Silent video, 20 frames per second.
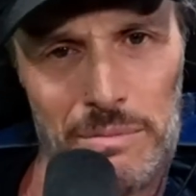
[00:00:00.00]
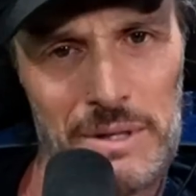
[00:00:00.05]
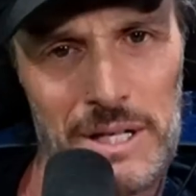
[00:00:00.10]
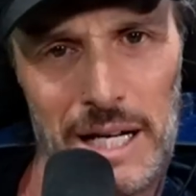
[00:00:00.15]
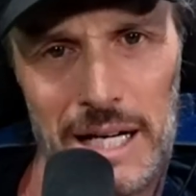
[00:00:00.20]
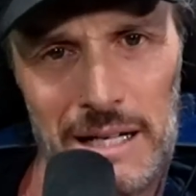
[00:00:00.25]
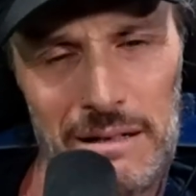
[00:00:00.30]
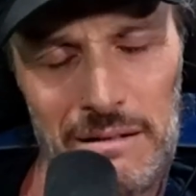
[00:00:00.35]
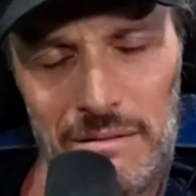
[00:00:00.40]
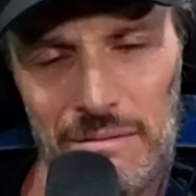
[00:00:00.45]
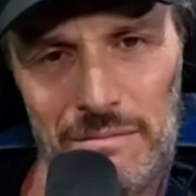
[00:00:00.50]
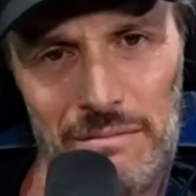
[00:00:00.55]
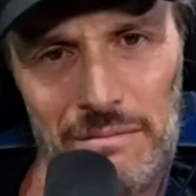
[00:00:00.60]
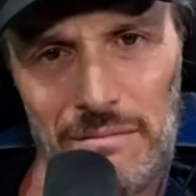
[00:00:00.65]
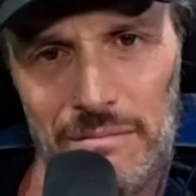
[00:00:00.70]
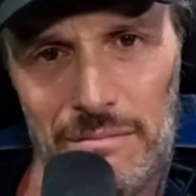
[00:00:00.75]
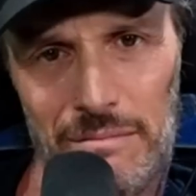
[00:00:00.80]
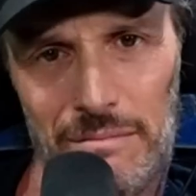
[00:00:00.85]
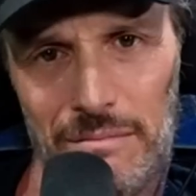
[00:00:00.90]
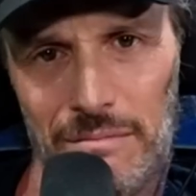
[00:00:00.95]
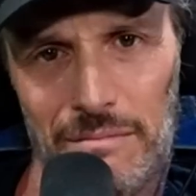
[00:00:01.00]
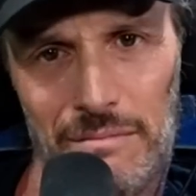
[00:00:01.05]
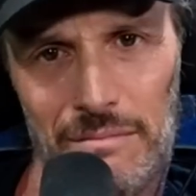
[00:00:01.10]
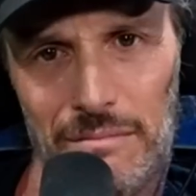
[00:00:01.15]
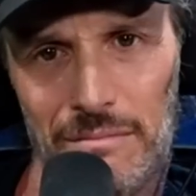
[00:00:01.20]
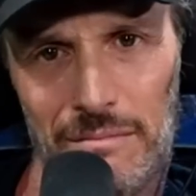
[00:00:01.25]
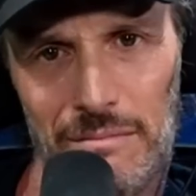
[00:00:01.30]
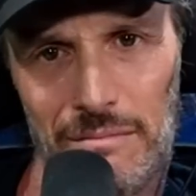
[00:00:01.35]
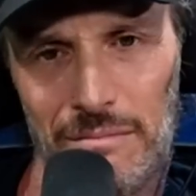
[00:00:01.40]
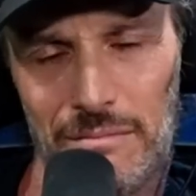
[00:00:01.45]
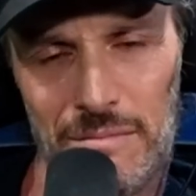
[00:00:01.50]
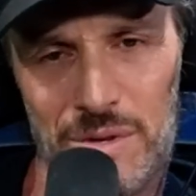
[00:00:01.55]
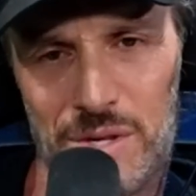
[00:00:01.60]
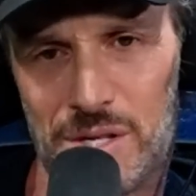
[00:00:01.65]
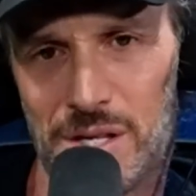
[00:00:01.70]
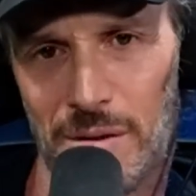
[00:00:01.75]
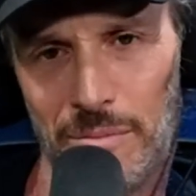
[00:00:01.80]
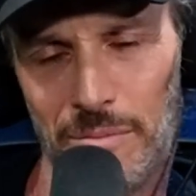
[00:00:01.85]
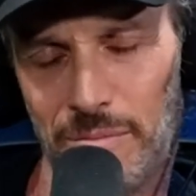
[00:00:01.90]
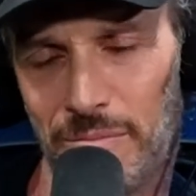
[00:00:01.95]
date
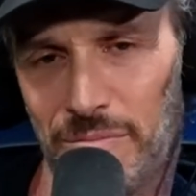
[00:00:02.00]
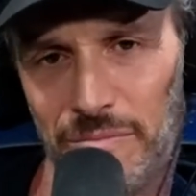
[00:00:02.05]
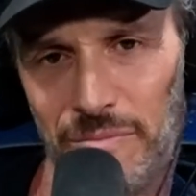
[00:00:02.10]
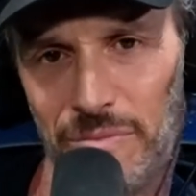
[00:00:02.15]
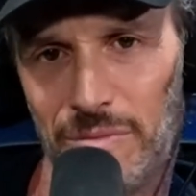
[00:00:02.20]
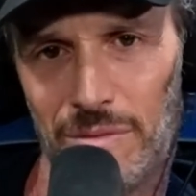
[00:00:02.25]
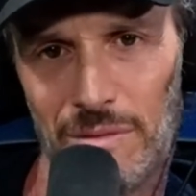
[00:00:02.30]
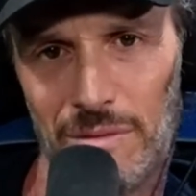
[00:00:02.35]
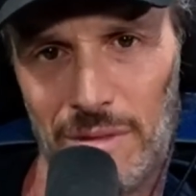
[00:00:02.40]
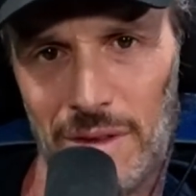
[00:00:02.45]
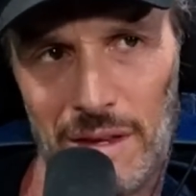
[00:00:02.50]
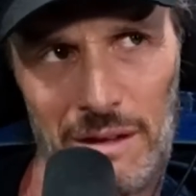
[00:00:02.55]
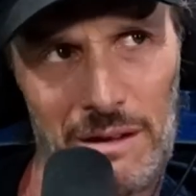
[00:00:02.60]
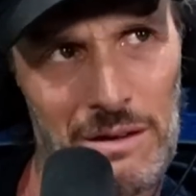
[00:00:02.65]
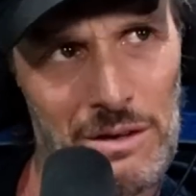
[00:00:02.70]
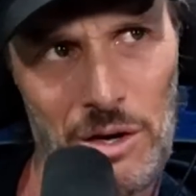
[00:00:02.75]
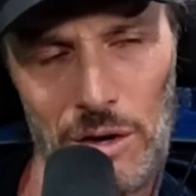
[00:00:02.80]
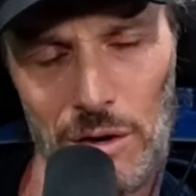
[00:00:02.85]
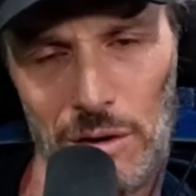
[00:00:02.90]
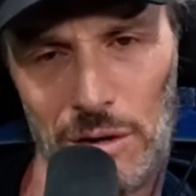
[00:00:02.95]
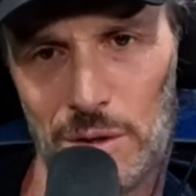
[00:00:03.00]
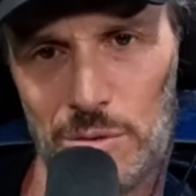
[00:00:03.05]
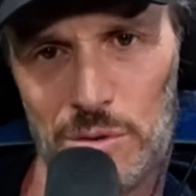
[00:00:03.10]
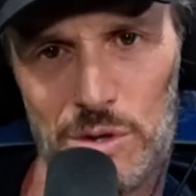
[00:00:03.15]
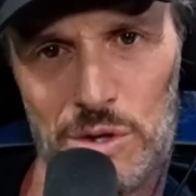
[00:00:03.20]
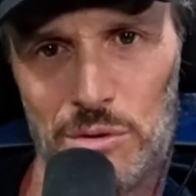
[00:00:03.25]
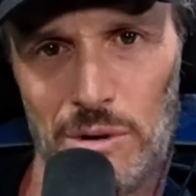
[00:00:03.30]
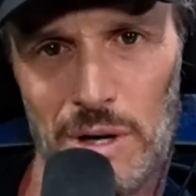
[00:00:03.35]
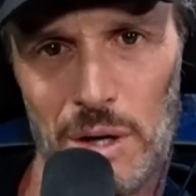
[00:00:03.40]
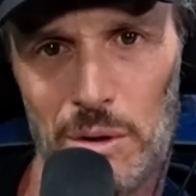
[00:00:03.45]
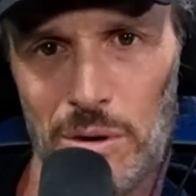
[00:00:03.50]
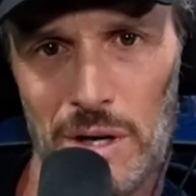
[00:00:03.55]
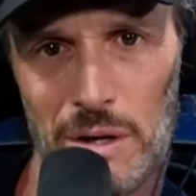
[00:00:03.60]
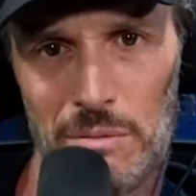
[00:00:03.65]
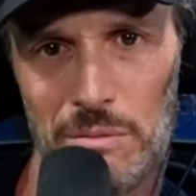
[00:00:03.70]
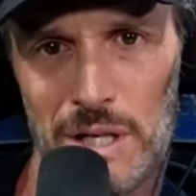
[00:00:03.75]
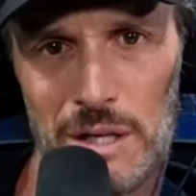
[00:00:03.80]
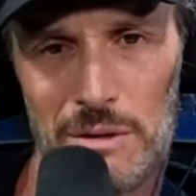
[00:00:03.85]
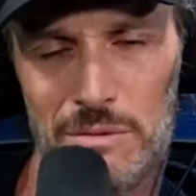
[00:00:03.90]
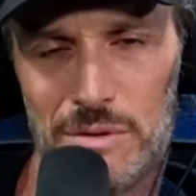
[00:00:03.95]
some girl who was 21
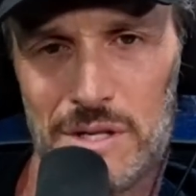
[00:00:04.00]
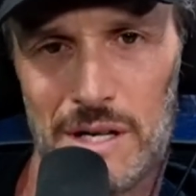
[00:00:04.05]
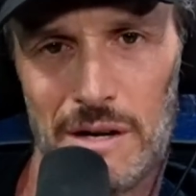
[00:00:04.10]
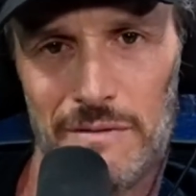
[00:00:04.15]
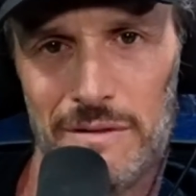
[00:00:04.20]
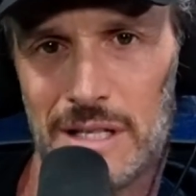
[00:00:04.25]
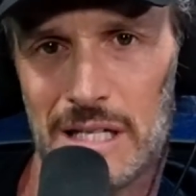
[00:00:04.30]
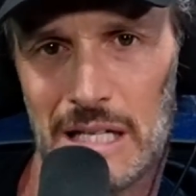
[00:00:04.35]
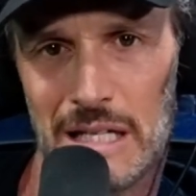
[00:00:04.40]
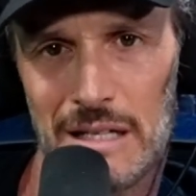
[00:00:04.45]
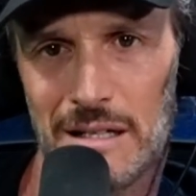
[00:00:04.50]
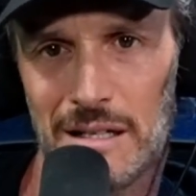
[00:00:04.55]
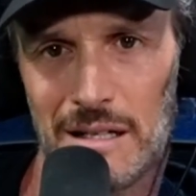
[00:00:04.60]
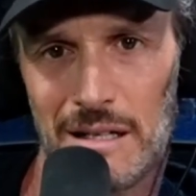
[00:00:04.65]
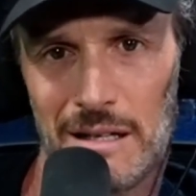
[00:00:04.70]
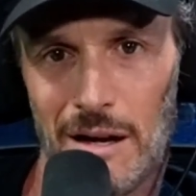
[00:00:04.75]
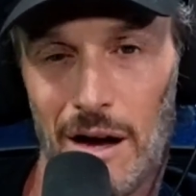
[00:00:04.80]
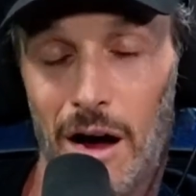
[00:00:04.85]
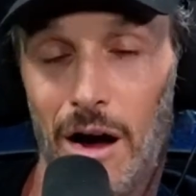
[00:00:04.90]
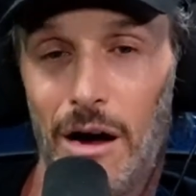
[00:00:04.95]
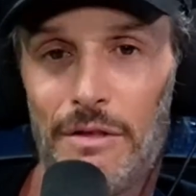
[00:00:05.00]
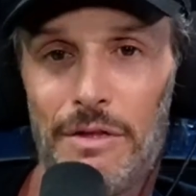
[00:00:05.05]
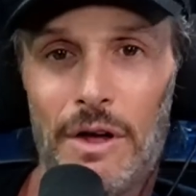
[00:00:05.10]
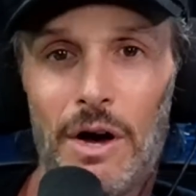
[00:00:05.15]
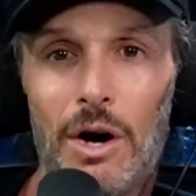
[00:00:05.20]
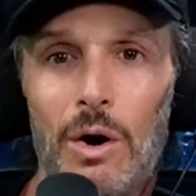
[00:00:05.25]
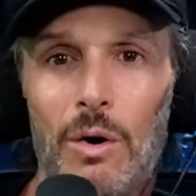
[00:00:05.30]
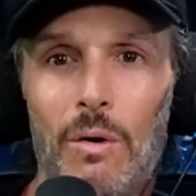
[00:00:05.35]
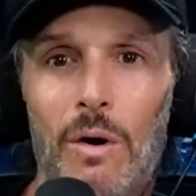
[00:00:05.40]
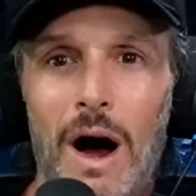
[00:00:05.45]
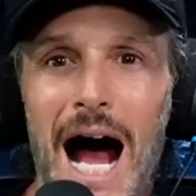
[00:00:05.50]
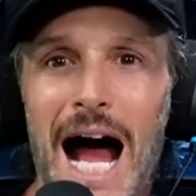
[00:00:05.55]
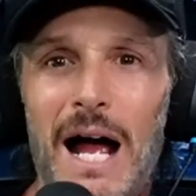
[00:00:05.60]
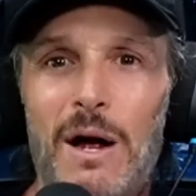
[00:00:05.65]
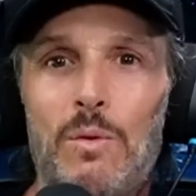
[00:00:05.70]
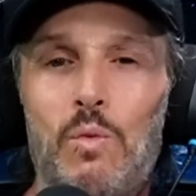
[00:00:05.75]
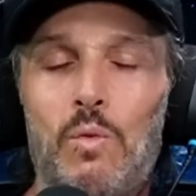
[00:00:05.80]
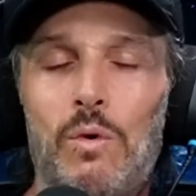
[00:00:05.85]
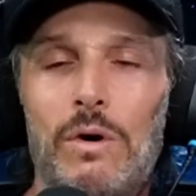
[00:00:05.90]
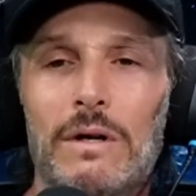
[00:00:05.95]
when he was 17. Although I
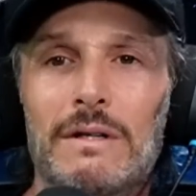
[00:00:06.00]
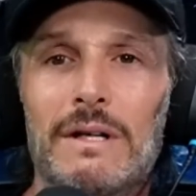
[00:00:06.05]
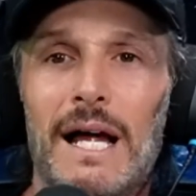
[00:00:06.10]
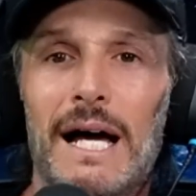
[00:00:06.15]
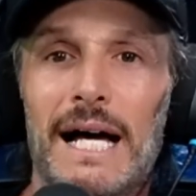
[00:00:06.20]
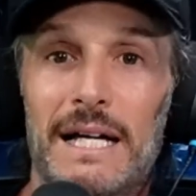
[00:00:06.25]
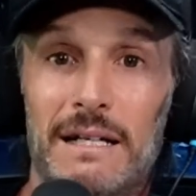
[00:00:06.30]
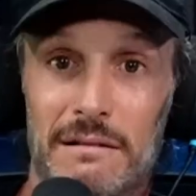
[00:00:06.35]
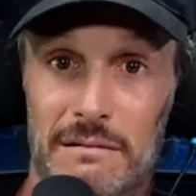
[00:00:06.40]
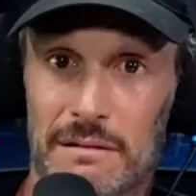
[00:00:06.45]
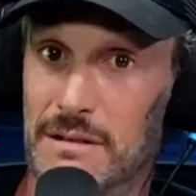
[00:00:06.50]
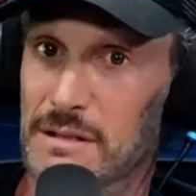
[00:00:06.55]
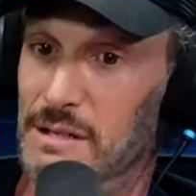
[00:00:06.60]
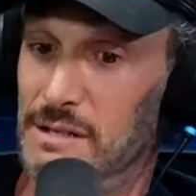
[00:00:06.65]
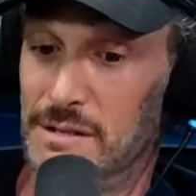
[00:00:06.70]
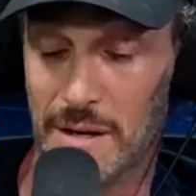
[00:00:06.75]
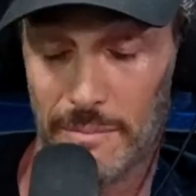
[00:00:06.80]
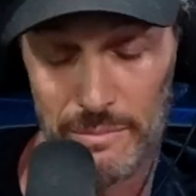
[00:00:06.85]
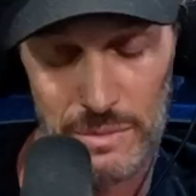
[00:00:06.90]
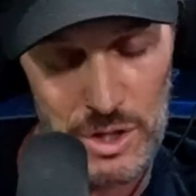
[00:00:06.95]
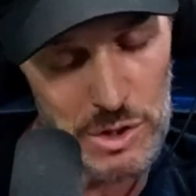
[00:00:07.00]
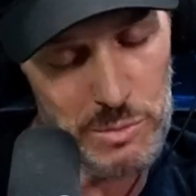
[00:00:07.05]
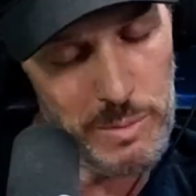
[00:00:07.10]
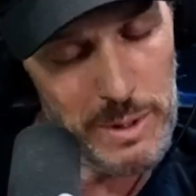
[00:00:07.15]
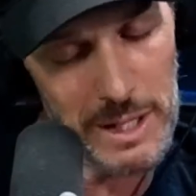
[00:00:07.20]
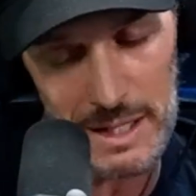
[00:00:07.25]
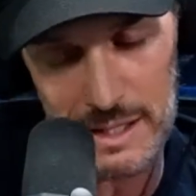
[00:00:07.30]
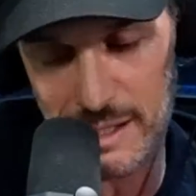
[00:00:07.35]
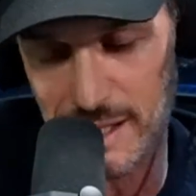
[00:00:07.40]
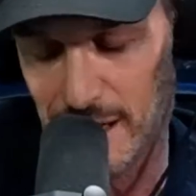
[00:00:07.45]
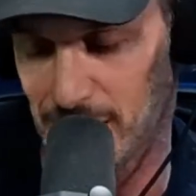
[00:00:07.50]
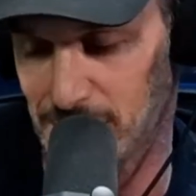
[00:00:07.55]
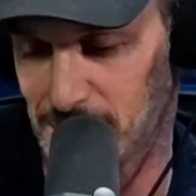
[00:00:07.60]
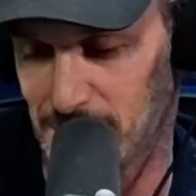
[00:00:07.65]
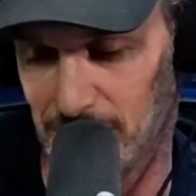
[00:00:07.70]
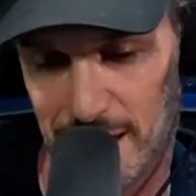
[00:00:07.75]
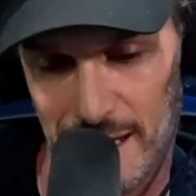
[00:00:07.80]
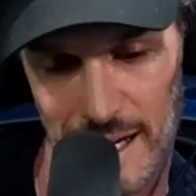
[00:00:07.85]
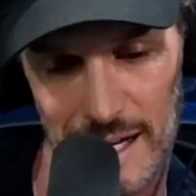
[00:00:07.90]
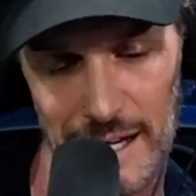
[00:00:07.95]
would not, I'm just being as honest as
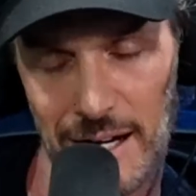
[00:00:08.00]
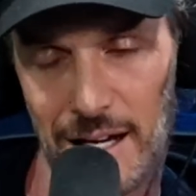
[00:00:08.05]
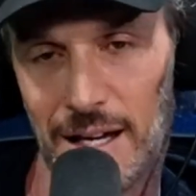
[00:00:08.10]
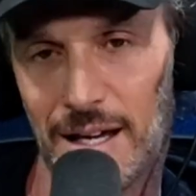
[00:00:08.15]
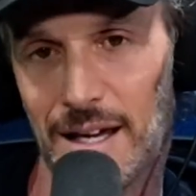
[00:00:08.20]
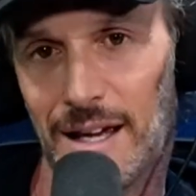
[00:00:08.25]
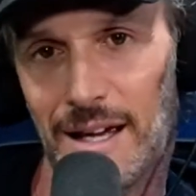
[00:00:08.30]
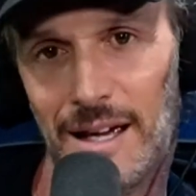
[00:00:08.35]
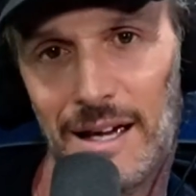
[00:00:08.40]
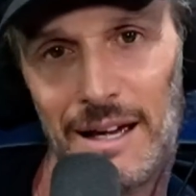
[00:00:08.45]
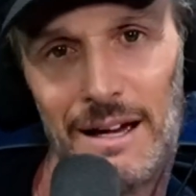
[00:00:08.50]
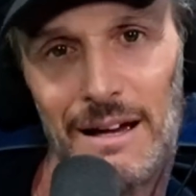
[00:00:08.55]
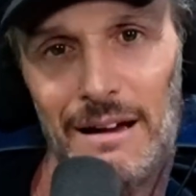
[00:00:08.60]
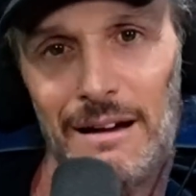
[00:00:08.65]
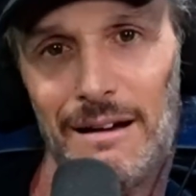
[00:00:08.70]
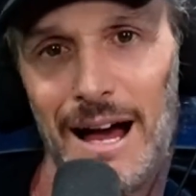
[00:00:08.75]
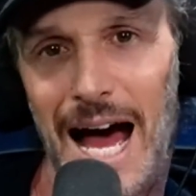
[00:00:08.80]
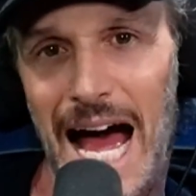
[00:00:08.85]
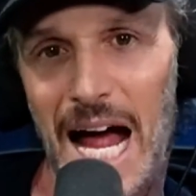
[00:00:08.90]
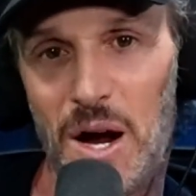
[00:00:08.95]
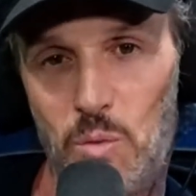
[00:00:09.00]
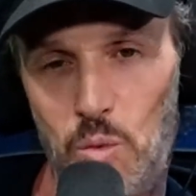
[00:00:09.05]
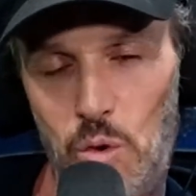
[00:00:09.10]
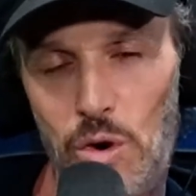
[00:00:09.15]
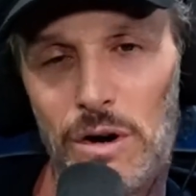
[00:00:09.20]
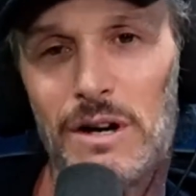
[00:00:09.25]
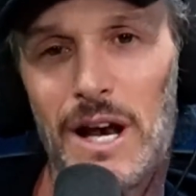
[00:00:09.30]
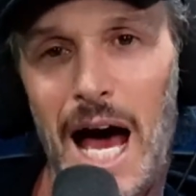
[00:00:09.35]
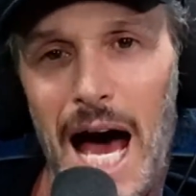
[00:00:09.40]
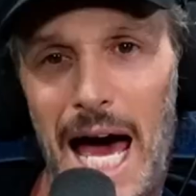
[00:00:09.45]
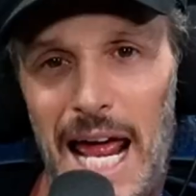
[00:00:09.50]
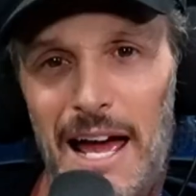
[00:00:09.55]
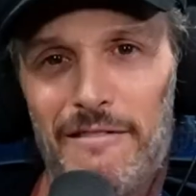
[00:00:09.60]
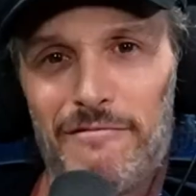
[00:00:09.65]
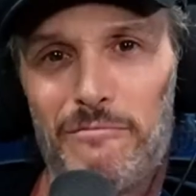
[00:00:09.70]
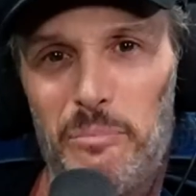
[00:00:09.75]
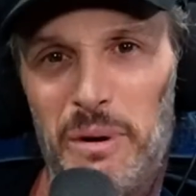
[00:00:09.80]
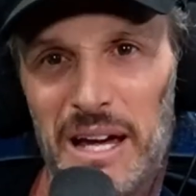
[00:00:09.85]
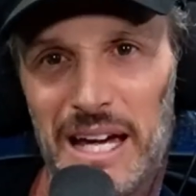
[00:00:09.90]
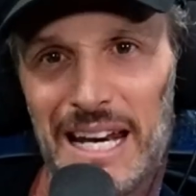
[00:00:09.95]
I can. I would not
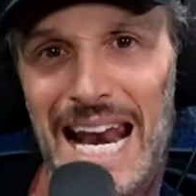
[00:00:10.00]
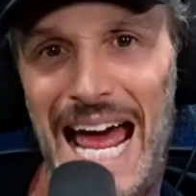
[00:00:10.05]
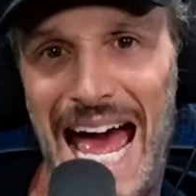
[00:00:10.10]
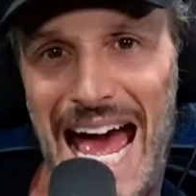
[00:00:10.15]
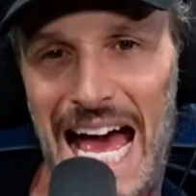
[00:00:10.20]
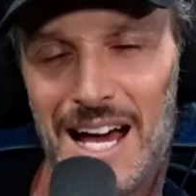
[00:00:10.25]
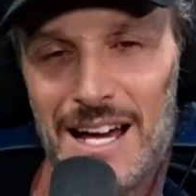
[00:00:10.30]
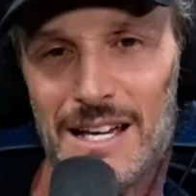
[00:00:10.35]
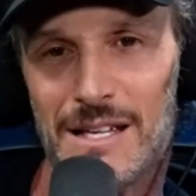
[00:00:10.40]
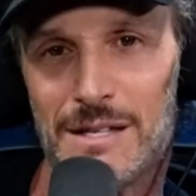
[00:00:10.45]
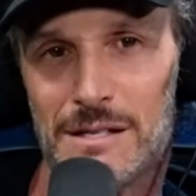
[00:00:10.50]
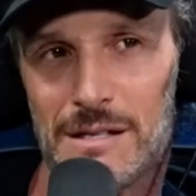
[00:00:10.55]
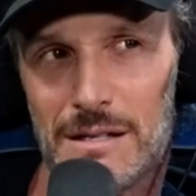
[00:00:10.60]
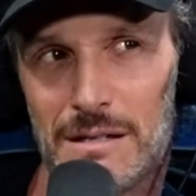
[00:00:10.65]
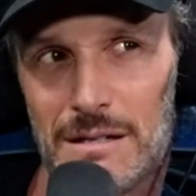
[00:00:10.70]
have been as